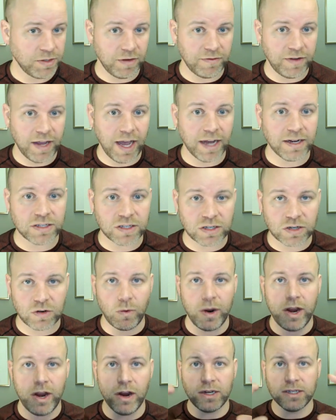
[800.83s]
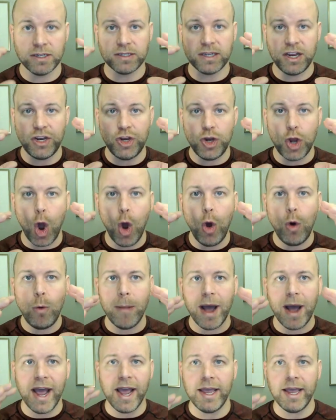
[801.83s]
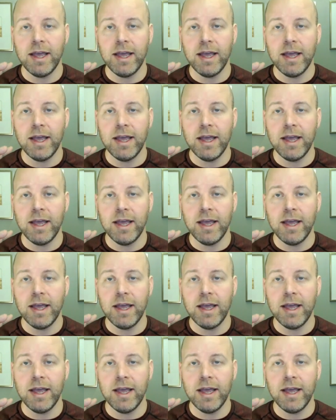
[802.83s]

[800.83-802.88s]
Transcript: so I've got a square because I know my